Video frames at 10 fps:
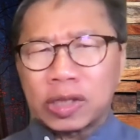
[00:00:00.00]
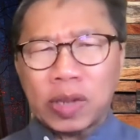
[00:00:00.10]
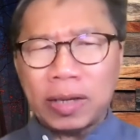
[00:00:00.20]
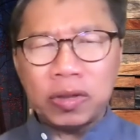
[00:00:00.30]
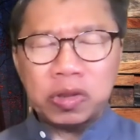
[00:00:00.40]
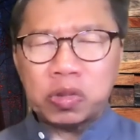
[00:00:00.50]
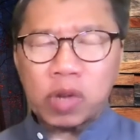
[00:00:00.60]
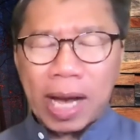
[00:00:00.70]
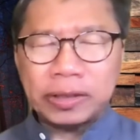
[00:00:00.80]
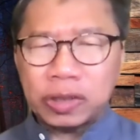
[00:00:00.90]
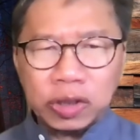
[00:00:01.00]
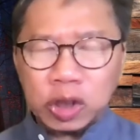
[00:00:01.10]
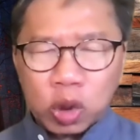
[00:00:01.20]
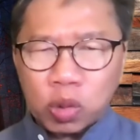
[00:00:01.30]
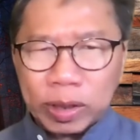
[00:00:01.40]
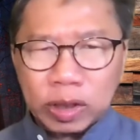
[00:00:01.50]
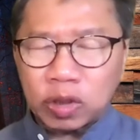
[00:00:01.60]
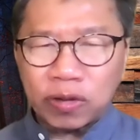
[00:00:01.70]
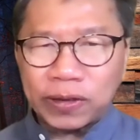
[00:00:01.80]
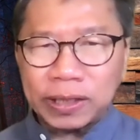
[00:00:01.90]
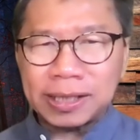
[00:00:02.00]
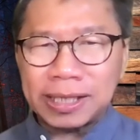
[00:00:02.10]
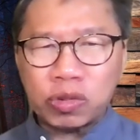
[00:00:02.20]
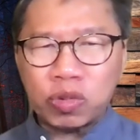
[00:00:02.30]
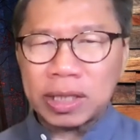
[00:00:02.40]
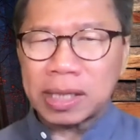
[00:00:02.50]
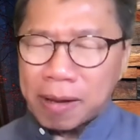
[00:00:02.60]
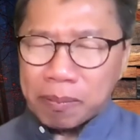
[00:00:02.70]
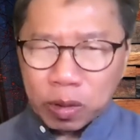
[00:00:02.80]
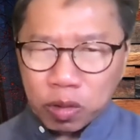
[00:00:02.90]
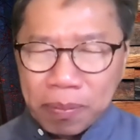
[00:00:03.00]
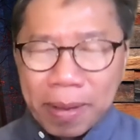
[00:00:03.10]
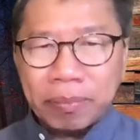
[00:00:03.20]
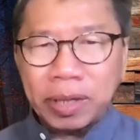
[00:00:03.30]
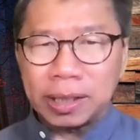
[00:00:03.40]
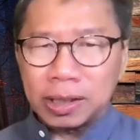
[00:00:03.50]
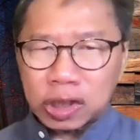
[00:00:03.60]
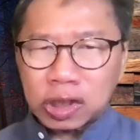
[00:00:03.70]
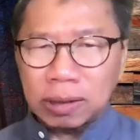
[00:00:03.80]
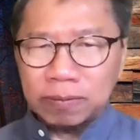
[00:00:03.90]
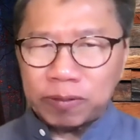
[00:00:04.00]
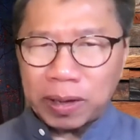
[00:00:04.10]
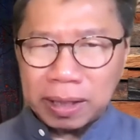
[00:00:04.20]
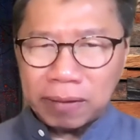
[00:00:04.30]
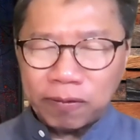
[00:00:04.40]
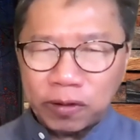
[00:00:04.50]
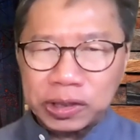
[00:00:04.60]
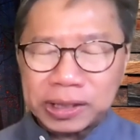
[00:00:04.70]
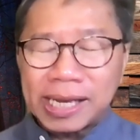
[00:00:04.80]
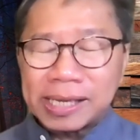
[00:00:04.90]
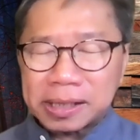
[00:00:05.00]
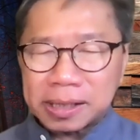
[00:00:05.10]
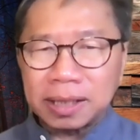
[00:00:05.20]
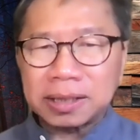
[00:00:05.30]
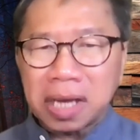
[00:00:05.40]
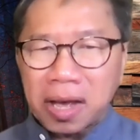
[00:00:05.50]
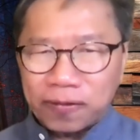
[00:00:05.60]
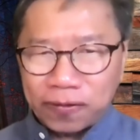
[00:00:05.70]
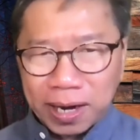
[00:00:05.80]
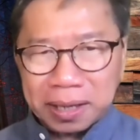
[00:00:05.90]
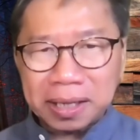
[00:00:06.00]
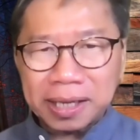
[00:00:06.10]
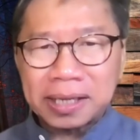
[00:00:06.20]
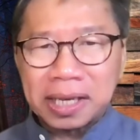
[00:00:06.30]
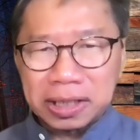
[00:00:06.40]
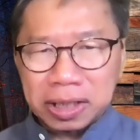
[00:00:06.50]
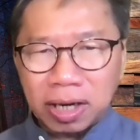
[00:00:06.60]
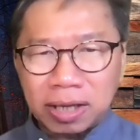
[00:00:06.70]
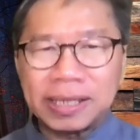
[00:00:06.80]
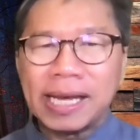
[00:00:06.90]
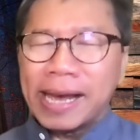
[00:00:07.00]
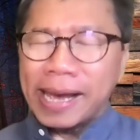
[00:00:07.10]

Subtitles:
So I don't know what you're going to face this week, but remember, stop finding faults, start finding God,